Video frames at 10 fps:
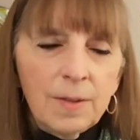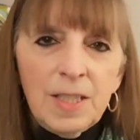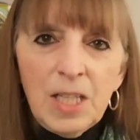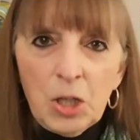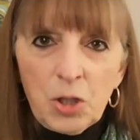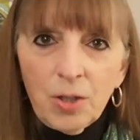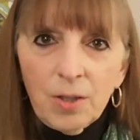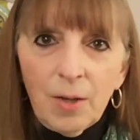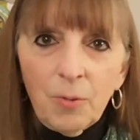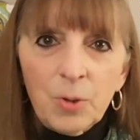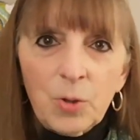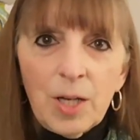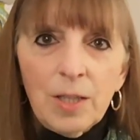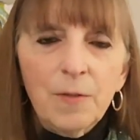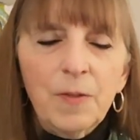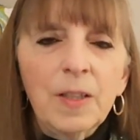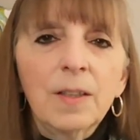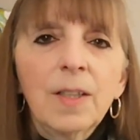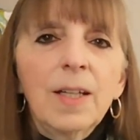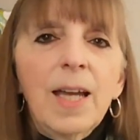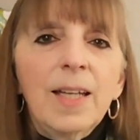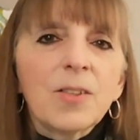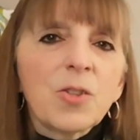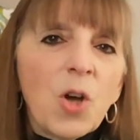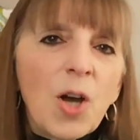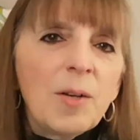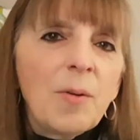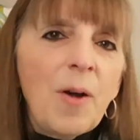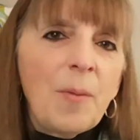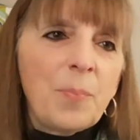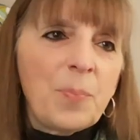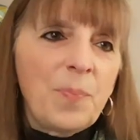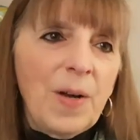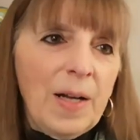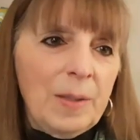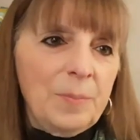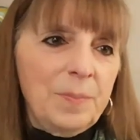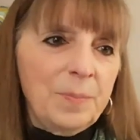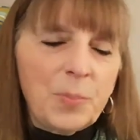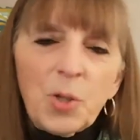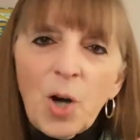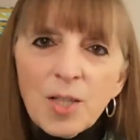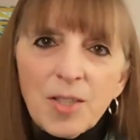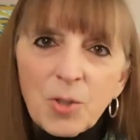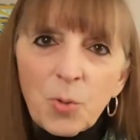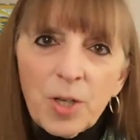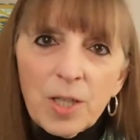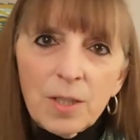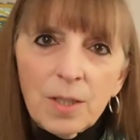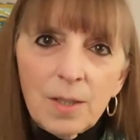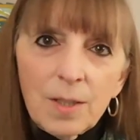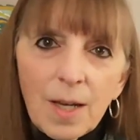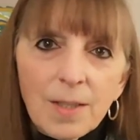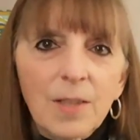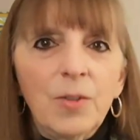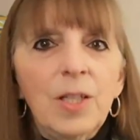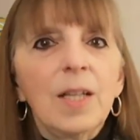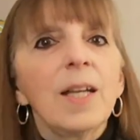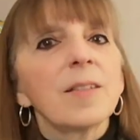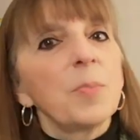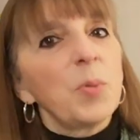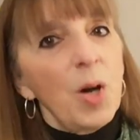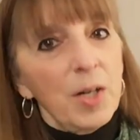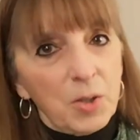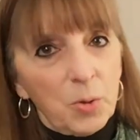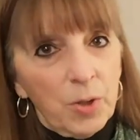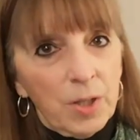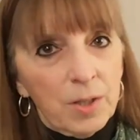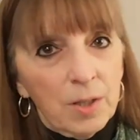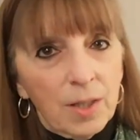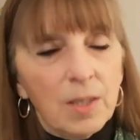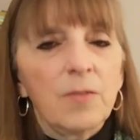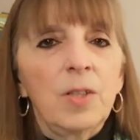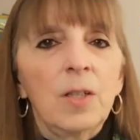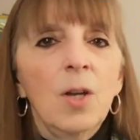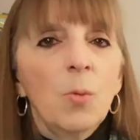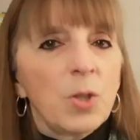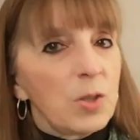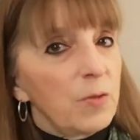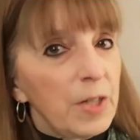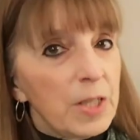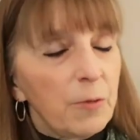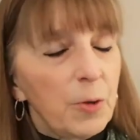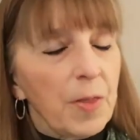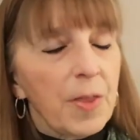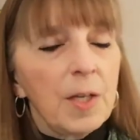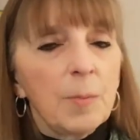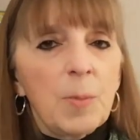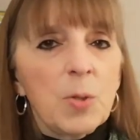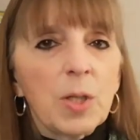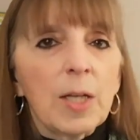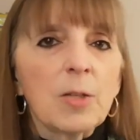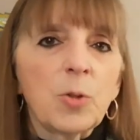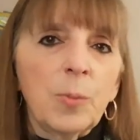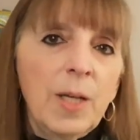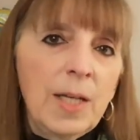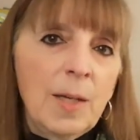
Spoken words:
niche that we're trying to fill, and it's not a process-oriented activity, it's a product-oriented activity, which is very different than in my music classroom.